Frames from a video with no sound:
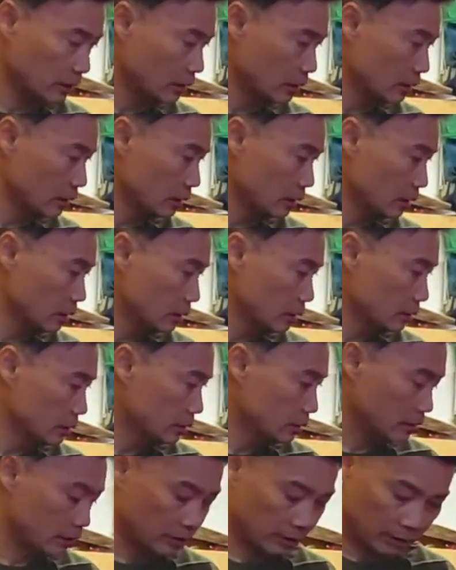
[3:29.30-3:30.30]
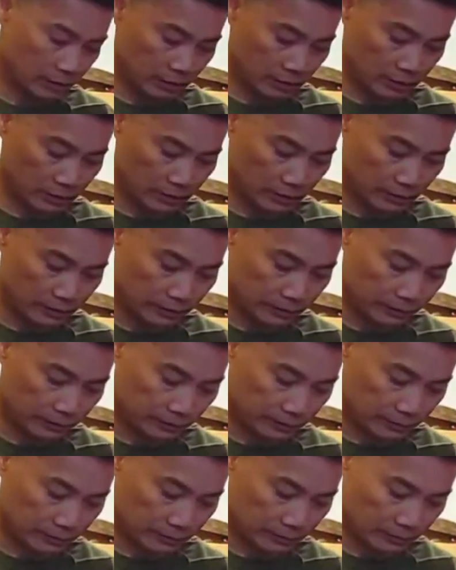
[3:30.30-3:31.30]

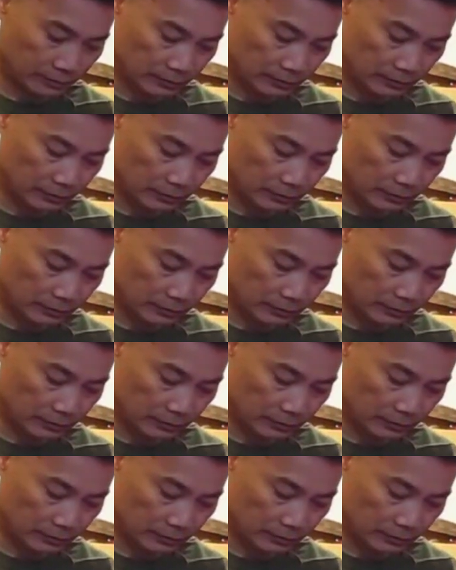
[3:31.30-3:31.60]
Nothing is said.